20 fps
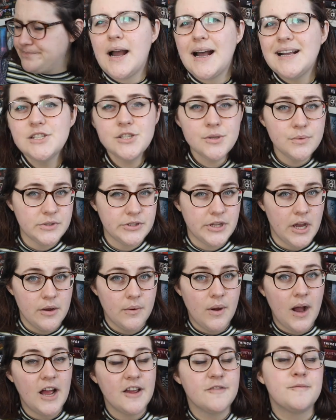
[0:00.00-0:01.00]
As you all
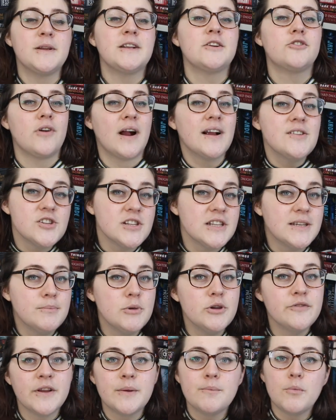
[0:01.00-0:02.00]
know, I've been gradually
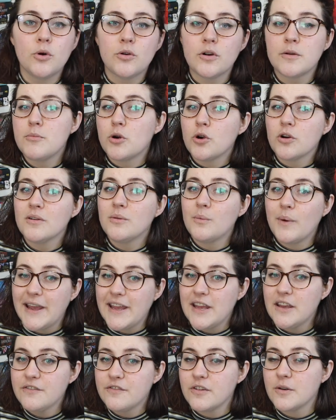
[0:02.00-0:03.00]
moving more and more
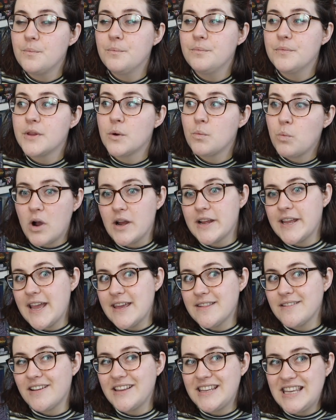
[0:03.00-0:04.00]
away from the YA
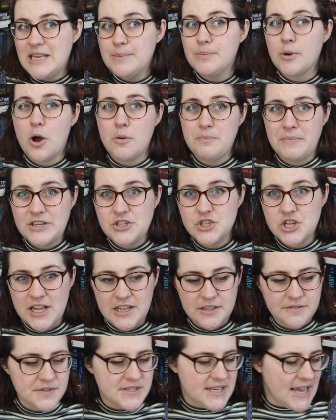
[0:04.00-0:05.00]
that I keep on my shelves.